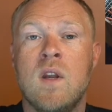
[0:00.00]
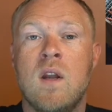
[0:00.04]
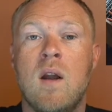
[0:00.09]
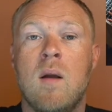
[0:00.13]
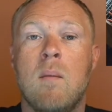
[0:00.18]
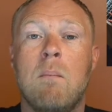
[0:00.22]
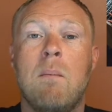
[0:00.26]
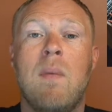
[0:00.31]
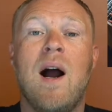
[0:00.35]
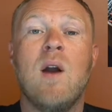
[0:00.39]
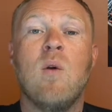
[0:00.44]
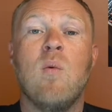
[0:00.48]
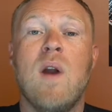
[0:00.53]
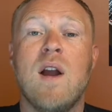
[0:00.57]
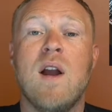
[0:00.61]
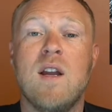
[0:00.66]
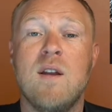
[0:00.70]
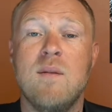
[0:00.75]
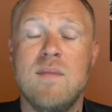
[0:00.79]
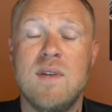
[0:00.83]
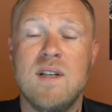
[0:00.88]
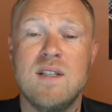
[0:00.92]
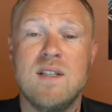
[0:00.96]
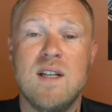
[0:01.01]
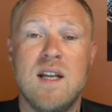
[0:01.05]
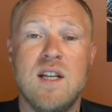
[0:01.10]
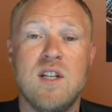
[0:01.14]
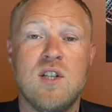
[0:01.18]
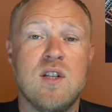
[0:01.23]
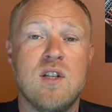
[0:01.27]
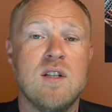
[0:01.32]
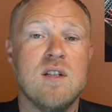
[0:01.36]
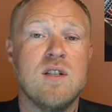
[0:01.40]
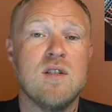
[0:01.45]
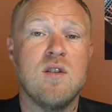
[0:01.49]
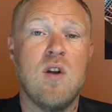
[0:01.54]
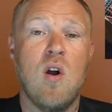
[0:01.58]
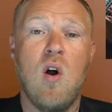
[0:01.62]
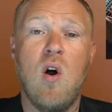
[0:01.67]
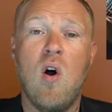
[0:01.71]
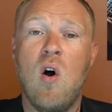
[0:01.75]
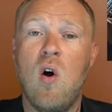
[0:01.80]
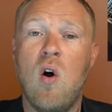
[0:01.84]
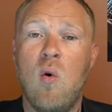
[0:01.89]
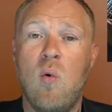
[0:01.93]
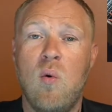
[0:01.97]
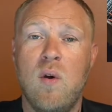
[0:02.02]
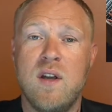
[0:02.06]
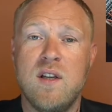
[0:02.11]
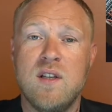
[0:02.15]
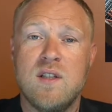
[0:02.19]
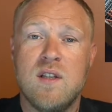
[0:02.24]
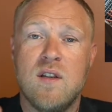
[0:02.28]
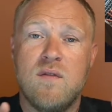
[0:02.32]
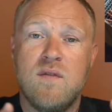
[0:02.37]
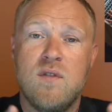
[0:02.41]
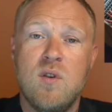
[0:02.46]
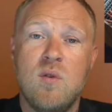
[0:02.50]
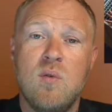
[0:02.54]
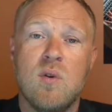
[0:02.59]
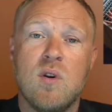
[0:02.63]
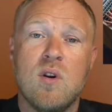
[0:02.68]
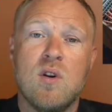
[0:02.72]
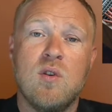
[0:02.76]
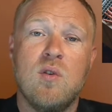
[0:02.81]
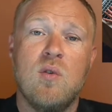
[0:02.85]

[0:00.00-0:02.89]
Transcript: My recommendation is always, if you are